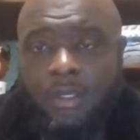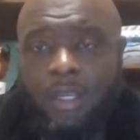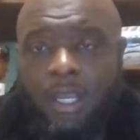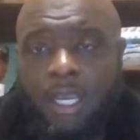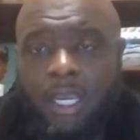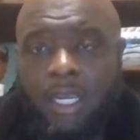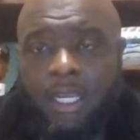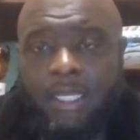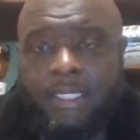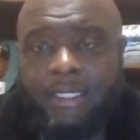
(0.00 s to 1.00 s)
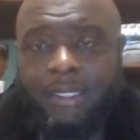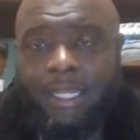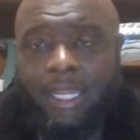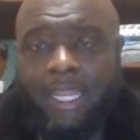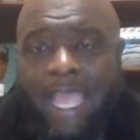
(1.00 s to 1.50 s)
and
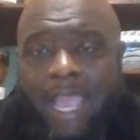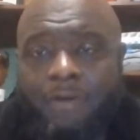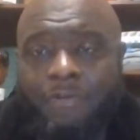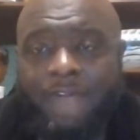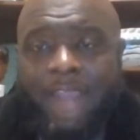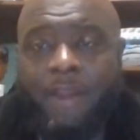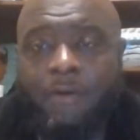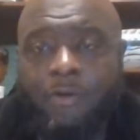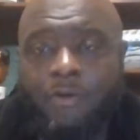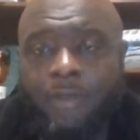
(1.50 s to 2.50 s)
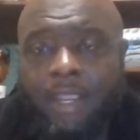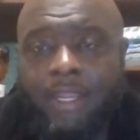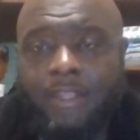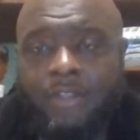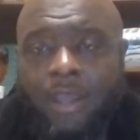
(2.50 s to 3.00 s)
allowed Pharaoh and
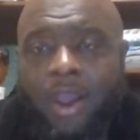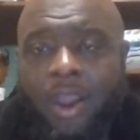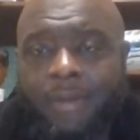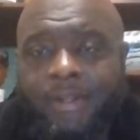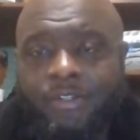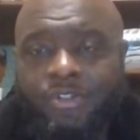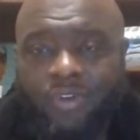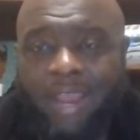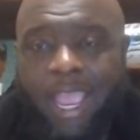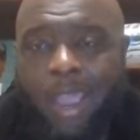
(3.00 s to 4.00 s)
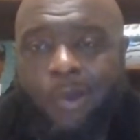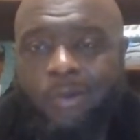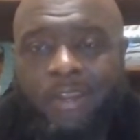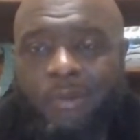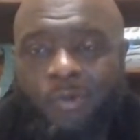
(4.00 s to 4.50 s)
his army to drown in
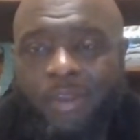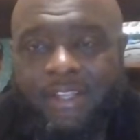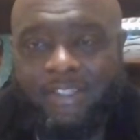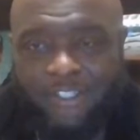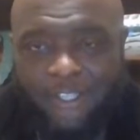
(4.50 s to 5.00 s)
the Red Sea.